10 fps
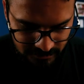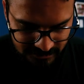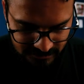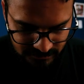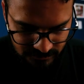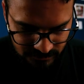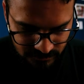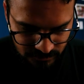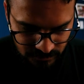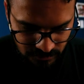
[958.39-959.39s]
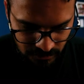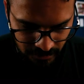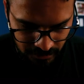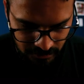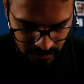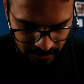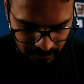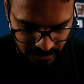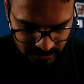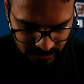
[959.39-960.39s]
This, it kind of
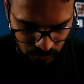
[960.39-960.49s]
makes it